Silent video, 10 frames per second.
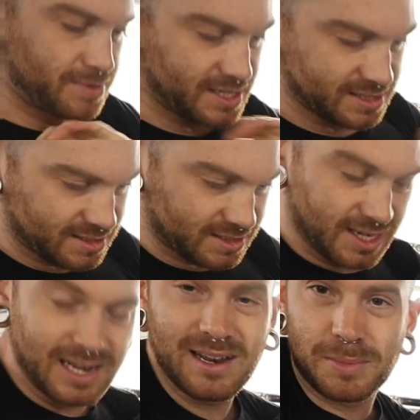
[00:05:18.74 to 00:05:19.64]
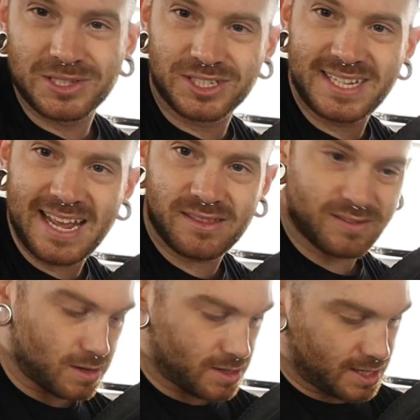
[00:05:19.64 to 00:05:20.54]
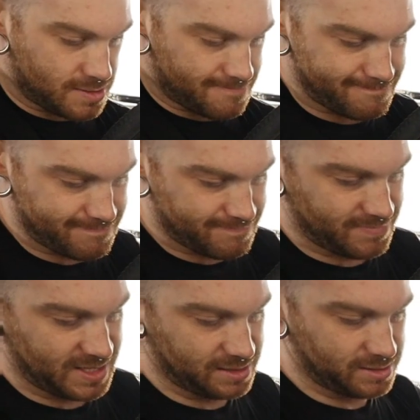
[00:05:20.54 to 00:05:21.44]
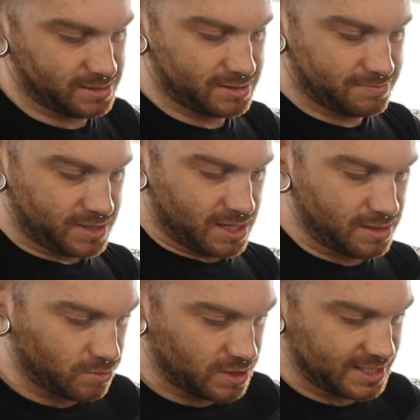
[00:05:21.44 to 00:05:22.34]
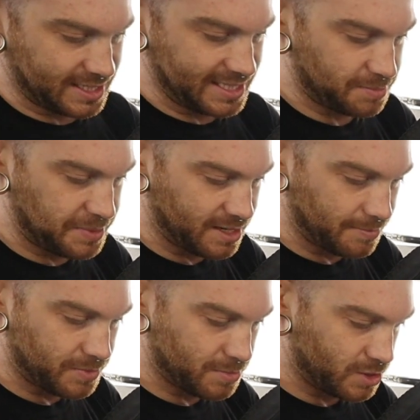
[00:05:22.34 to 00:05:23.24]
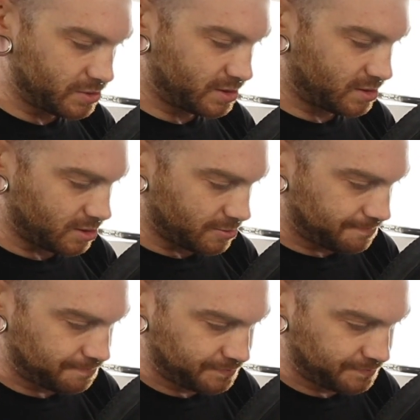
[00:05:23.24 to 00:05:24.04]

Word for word: because it's got a bunch of dents on it. It's kind of the one that gets beat up the most, so